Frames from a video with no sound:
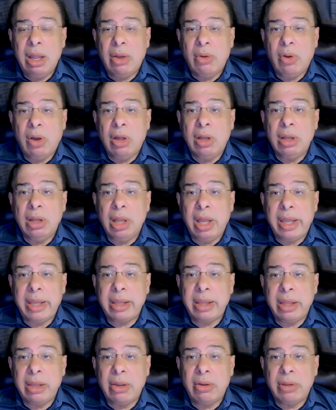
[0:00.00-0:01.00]
how
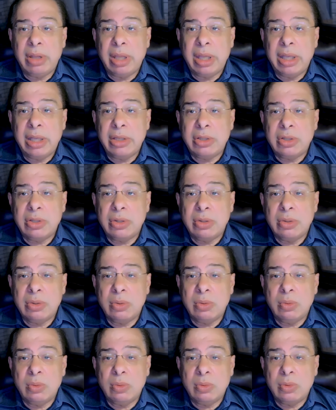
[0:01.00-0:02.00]
unlikely are they
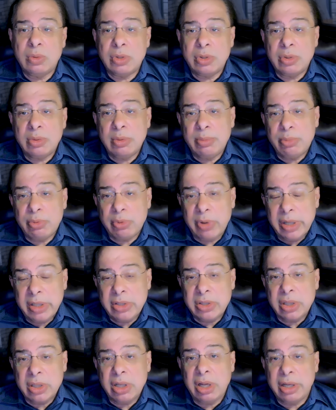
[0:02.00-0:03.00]
to to
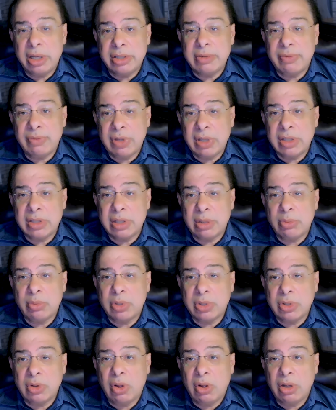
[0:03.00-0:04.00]
embrace the kinds of things that
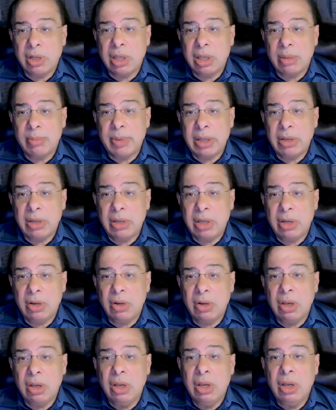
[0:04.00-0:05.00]
we're talking about
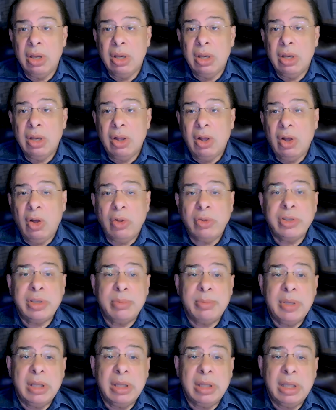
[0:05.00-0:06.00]
here?
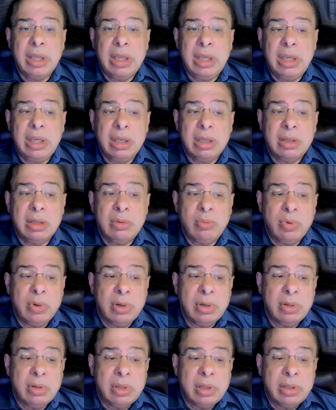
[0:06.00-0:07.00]
ultimately
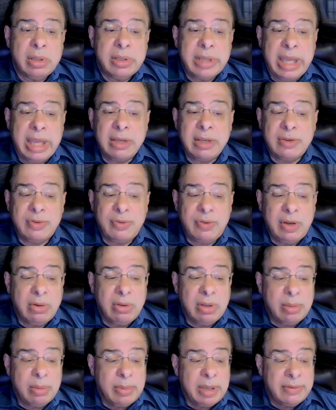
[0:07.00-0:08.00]
we're the data
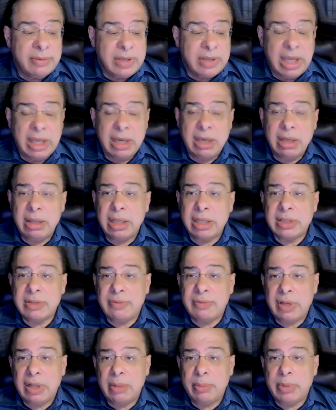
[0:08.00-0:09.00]
sphere the amount of data that's
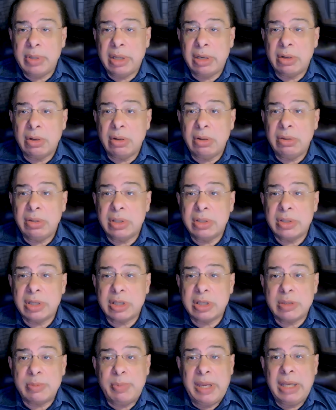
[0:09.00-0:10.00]
available on earth is
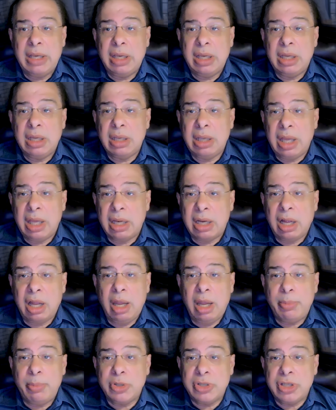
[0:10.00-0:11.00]
expanding at a
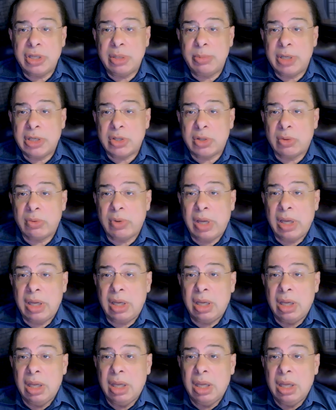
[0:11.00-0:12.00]
hypergeometric
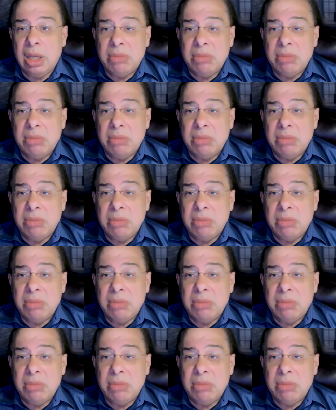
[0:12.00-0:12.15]
rate